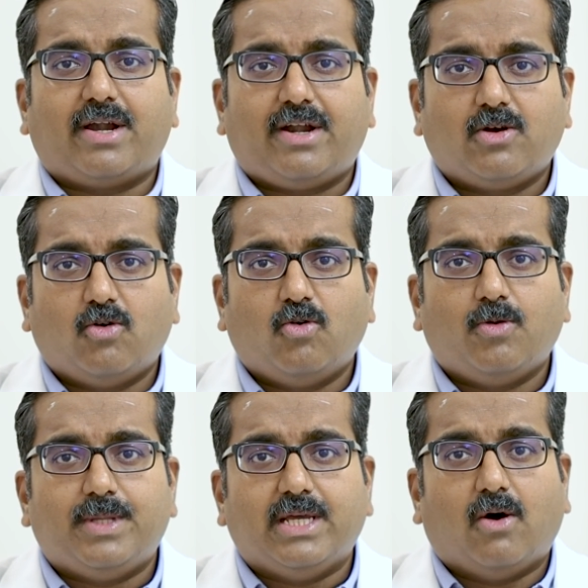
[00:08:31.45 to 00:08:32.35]

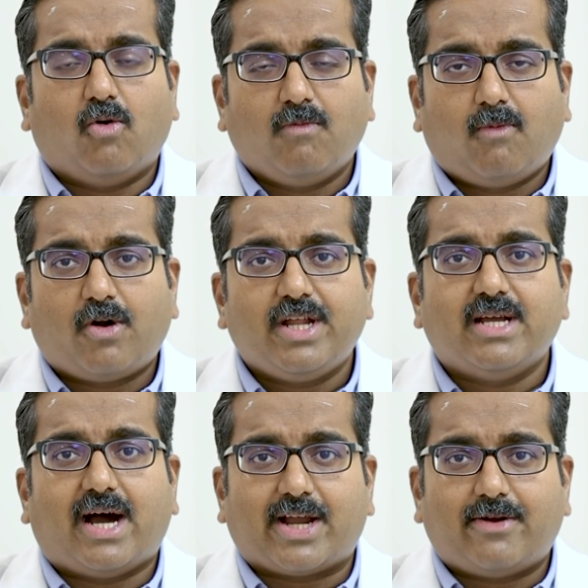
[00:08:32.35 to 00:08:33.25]
undergo the whole
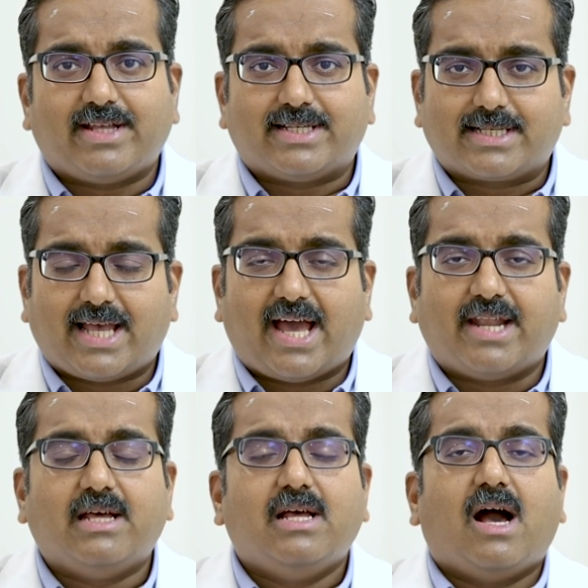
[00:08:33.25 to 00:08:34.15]
body iodine scan